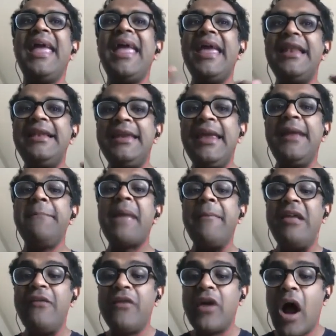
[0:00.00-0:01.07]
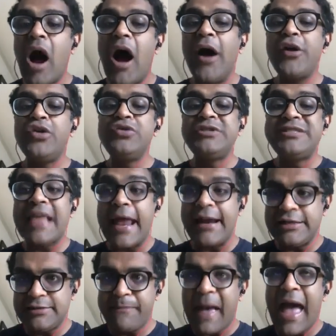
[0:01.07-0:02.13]
Indeed, maybe even argues that
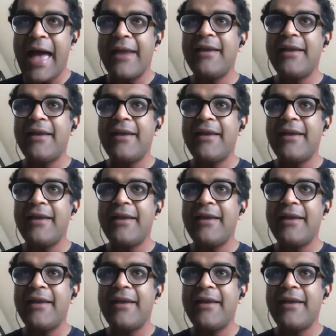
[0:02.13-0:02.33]
is bad.